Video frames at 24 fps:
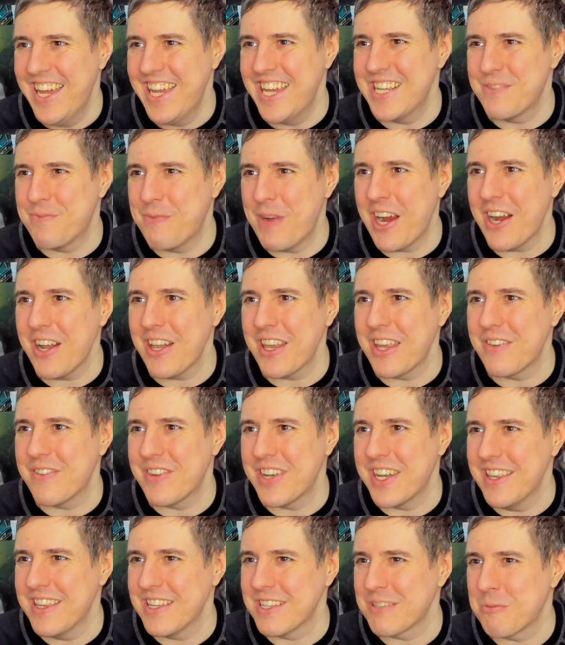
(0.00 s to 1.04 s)
He's barely
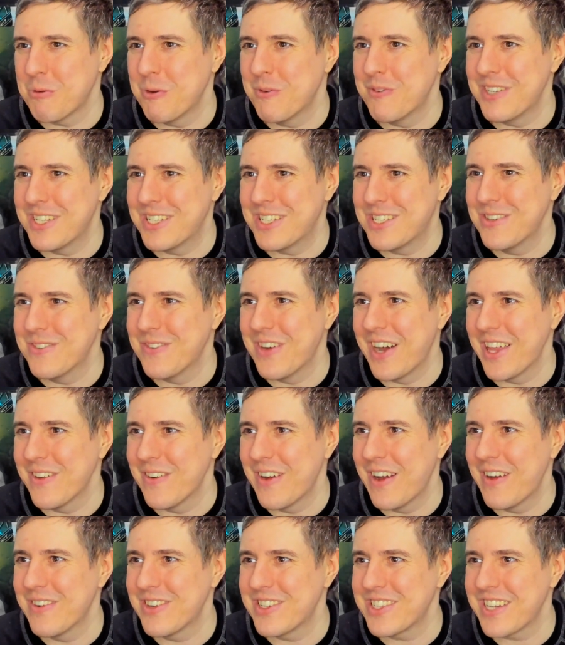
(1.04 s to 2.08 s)
even in this movie, too, by the
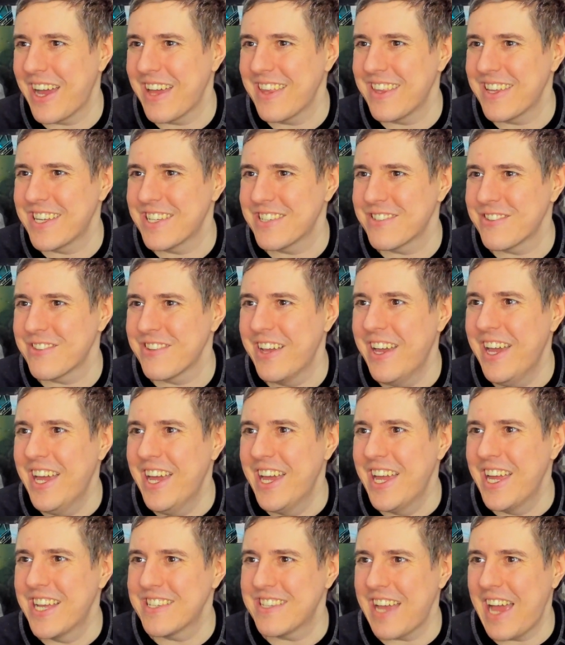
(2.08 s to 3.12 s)
way, which I think
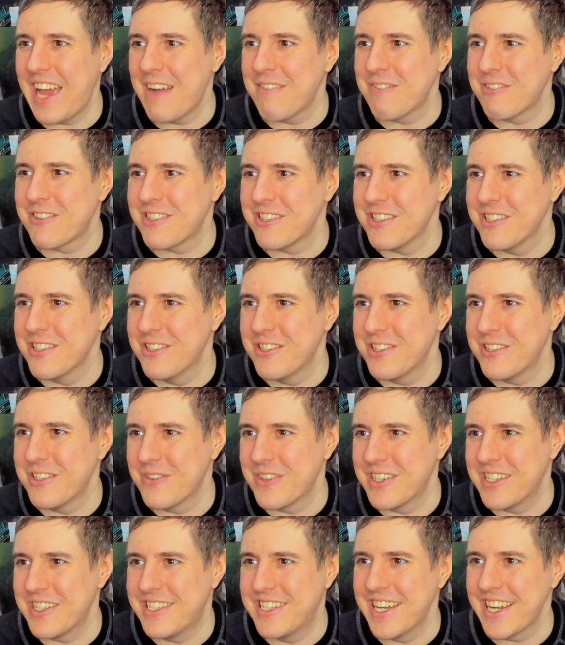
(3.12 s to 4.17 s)
is absolutely
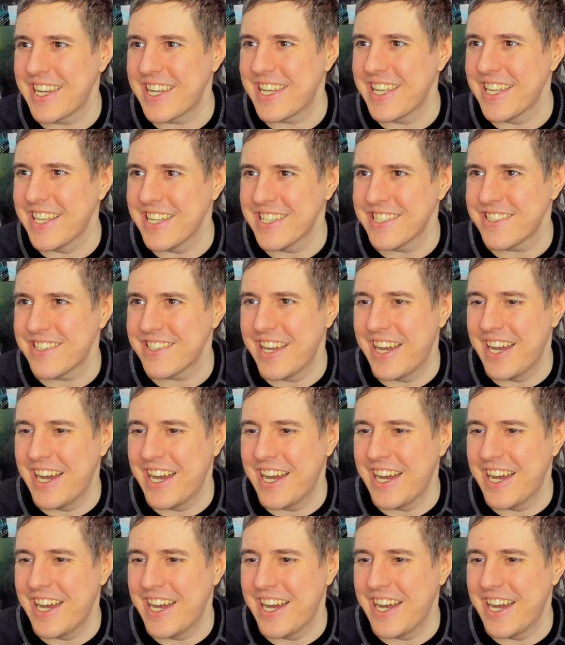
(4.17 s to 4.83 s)
ridiculous.